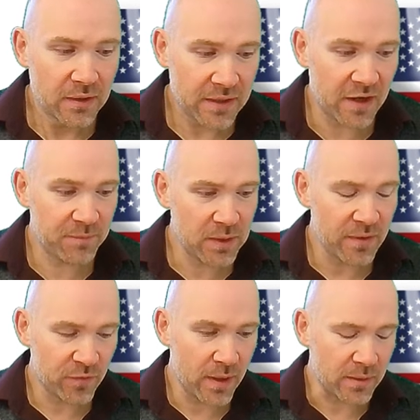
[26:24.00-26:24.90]
there have been
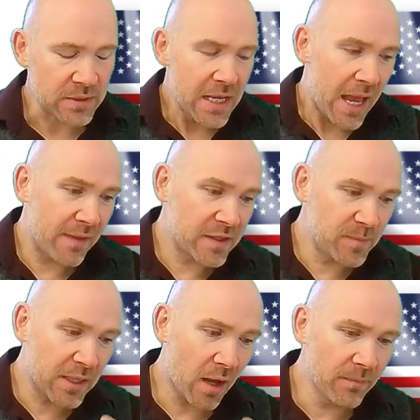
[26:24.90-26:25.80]
referendums, and there's
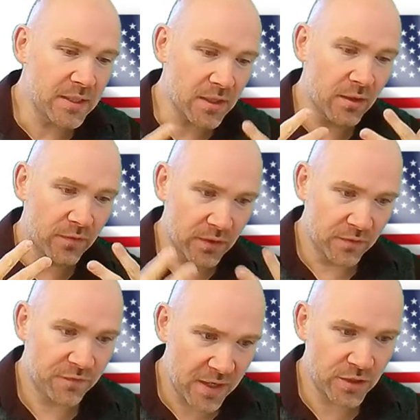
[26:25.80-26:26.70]
become this kind of
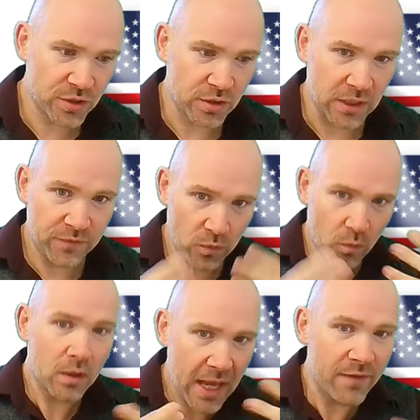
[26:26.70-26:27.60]
convention that if you
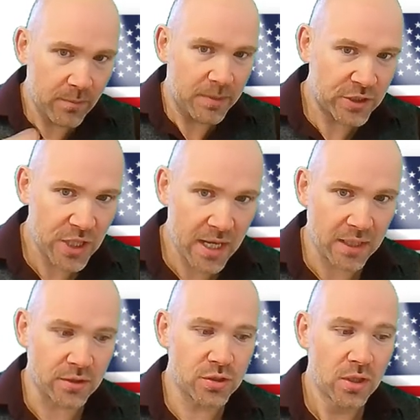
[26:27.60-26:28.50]
want to have a big
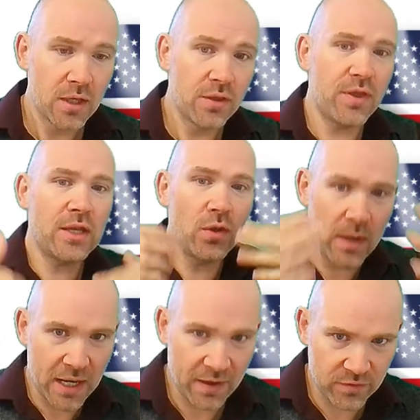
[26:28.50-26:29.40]
change, then you
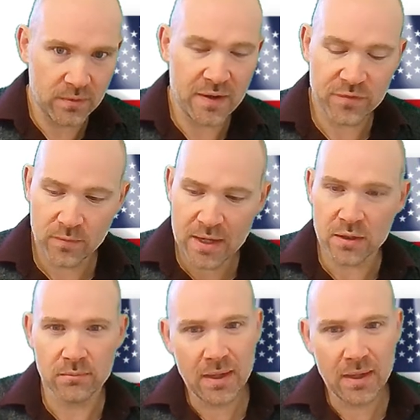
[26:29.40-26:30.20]
have a referendum.